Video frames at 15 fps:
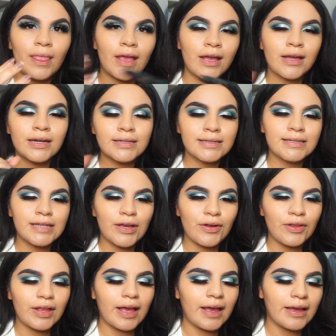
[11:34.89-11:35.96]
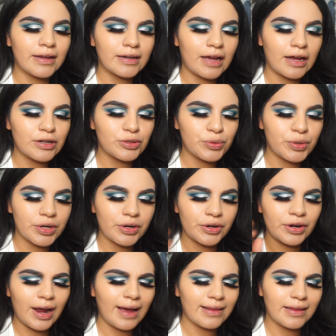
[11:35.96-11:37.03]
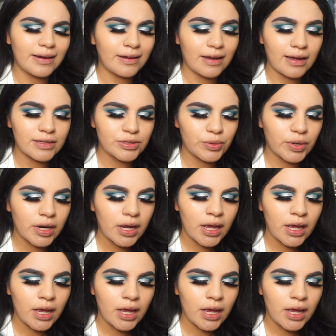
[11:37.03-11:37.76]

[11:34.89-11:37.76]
conceal and contour, or highlight and contour,